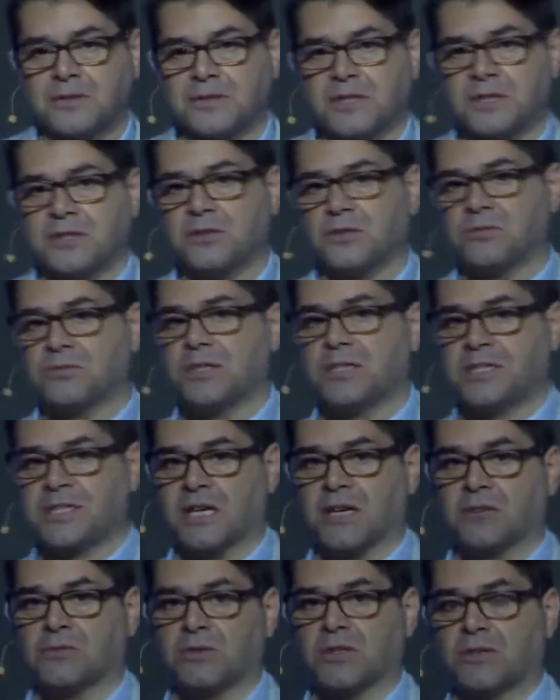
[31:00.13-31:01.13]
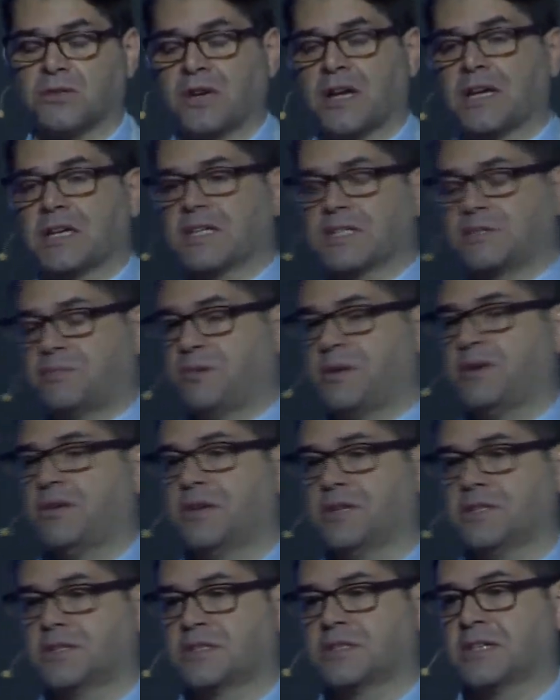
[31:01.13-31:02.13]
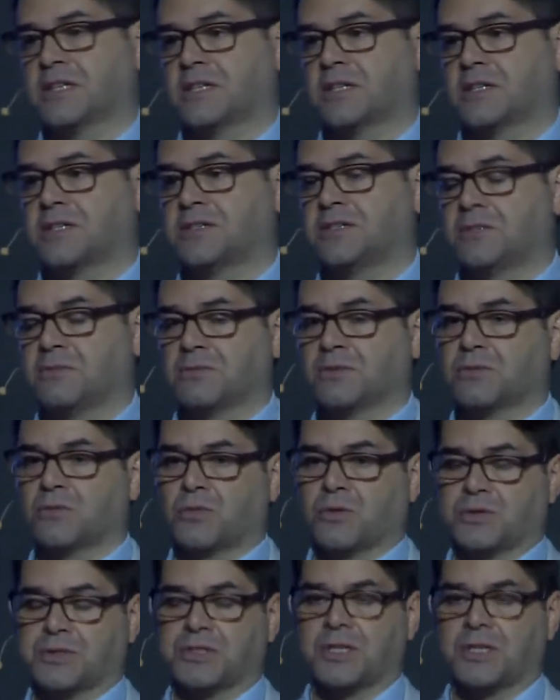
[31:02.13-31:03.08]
then your retail will create an experience that consumers will want to